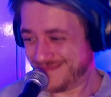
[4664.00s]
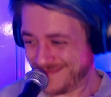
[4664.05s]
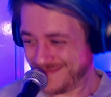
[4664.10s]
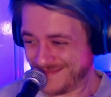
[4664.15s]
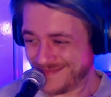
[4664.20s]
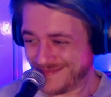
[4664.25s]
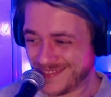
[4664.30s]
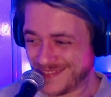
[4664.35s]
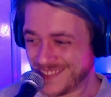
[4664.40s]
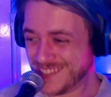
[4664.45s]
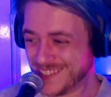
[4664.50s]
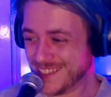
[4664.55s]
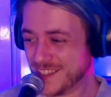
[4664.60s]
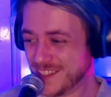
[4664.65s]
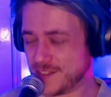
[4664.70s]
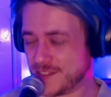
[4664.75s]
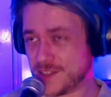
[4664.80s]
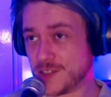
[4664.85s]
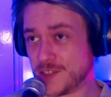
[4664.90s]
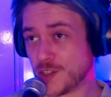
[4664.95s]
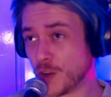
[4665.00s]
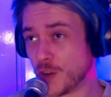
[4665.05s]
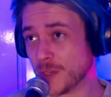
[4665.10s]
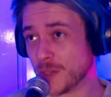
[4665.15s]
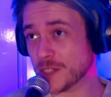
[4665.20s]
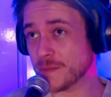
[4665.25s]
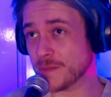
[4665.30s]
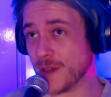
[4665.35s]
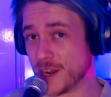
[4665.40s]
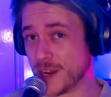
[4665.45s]
It's so
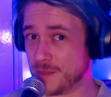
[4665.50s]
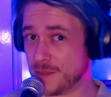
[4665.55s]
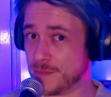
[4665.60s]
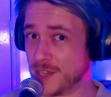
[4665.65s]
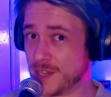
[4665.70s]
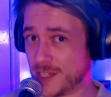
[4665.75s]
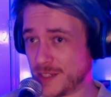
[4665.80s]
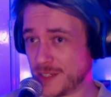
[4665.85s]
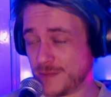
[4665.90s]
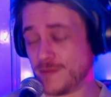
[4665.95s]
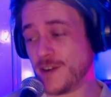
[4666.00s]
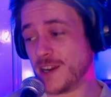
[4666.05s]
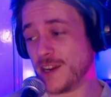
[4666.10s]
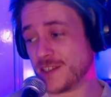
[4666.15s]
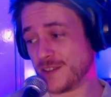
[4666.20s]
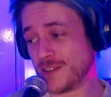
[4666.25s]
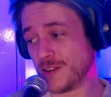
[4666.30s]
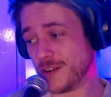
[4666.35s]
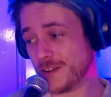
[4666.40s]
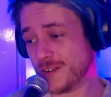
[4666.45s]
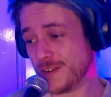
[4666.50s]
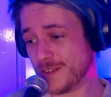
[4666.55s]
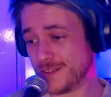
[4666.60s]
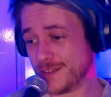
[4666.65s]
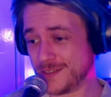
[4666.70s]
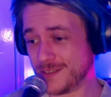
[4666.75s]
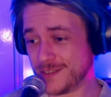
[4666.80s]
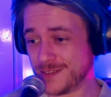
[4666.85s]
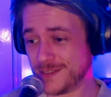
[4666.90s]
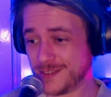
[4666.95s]
much better than being depressed, though.
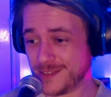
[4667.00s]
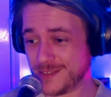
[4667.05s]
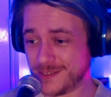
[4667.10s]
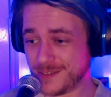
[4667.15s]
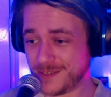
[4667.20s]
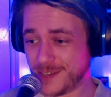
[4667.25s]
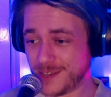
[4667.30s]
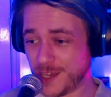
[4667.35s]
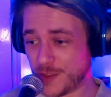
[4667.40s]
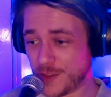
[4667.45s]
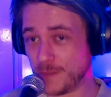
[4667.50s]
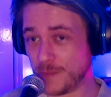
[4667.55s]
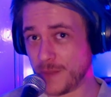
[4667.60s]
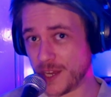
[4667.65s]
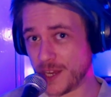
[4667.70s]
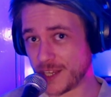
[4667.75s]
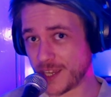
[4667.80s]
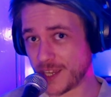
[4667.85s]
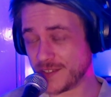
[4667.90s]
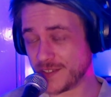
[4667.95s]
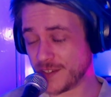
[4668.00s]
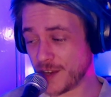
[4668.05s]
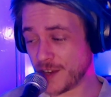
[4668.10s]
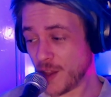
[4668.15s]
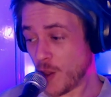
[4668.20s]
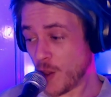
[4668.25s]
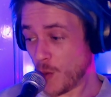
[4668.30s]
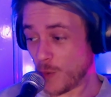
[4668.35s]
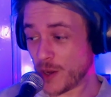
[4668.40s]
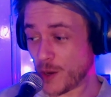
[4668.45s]
Now that I'm medicated.
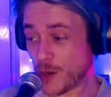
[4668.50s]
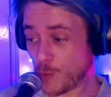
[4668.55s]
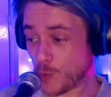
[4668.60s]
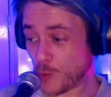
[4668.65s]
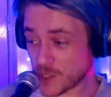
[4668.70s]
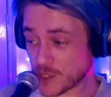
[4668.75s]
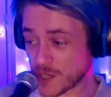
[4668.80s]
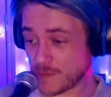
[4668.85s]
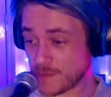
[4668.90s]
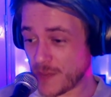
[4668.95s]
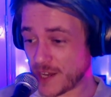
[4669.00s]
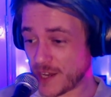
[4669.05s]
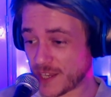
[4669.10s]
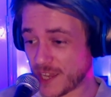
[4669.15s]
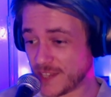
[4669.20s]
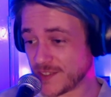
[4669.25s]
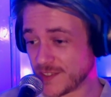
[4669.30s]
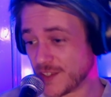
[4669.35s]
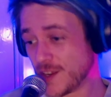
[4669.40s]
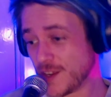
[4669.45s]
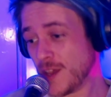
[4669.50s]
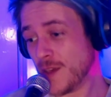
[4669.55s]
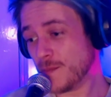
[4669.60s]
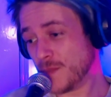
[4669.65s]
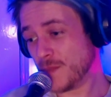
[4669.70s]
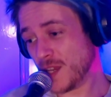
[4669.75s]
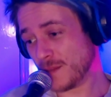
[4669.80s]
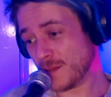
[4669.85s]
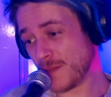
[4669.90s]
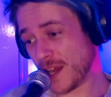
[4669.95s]
When I wasn't medicated,
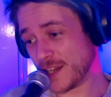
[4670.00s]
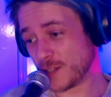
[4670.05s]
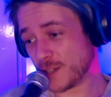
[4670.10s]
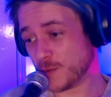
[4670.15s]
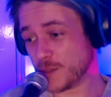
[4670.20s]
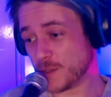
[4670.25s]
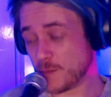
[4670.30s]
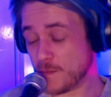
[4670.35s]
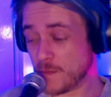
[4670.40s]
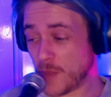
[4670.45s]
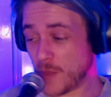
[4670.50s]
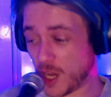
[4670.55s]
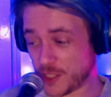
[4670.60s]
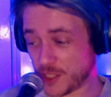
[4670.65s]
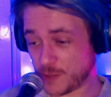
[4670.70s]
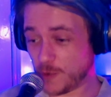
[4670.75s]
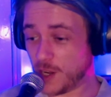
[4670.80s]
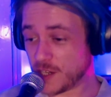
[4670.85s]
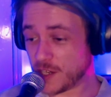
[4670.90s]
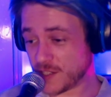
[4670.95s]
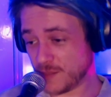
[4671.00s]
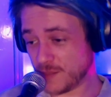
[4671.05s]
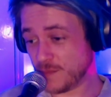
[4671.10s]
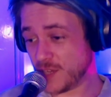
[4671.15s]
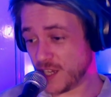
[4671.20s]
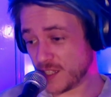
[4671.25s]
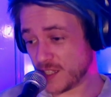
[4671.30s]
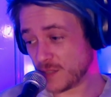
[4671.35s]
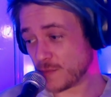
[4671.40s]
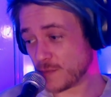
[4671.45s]
being manic was much worse than
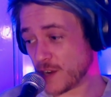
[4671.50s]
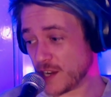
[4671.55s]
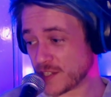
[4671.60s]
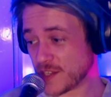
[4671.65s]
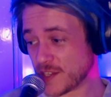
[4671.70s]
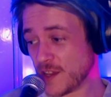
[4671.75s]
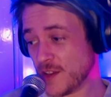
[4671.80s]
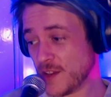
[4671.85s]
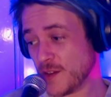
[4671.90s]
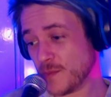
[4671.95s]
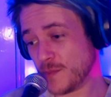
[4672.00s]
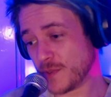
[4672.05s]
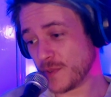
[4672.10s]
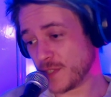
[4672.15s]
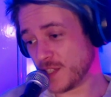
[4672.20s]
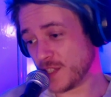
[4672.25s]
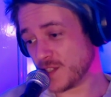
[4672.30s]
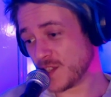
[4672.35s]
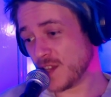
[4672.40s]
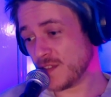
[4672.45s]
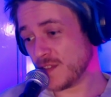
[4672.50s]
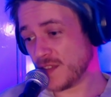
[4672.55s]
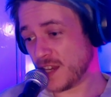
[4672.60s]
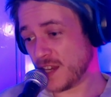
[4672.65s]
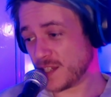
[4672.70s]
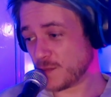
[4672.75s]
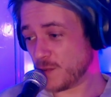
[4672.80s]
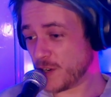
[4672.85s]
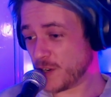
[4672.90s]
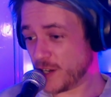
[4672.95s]
being depressed, because
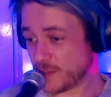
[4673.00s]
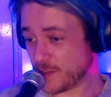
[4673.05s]
that's when I